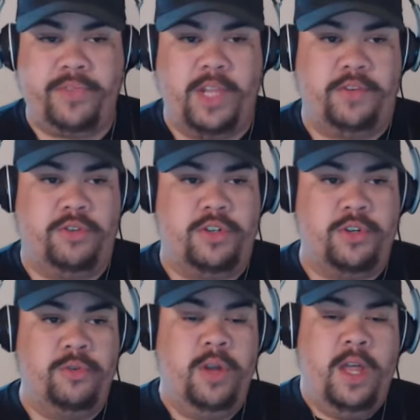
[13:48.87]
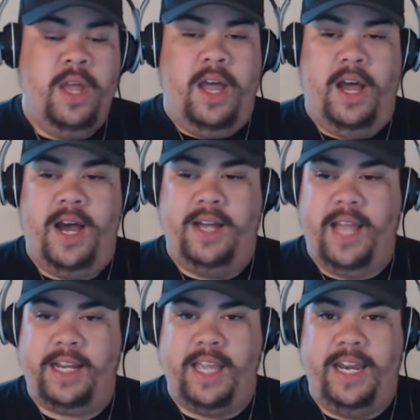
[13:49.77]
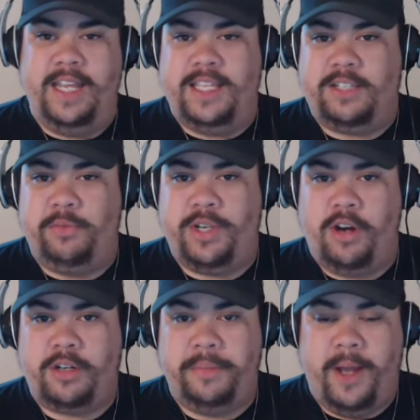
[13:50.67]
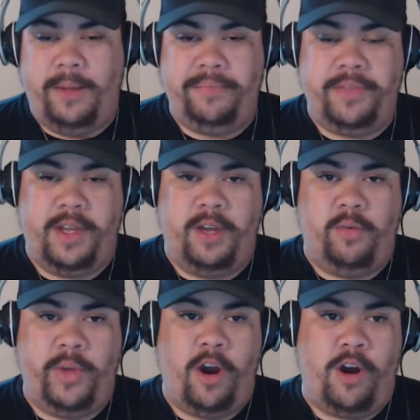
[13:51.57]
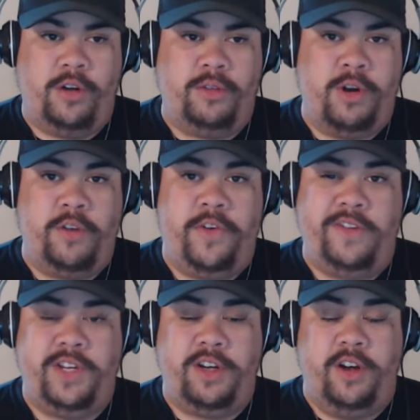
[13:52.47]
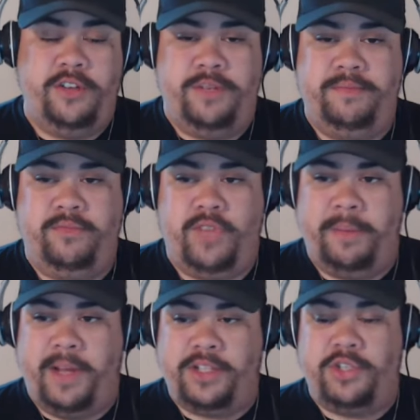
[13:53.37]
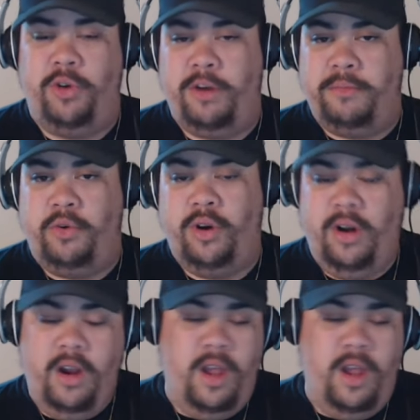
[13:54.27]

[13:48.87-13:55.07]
If you do like any of this we talked about, we are on the road to 1,500. We need about 200 more.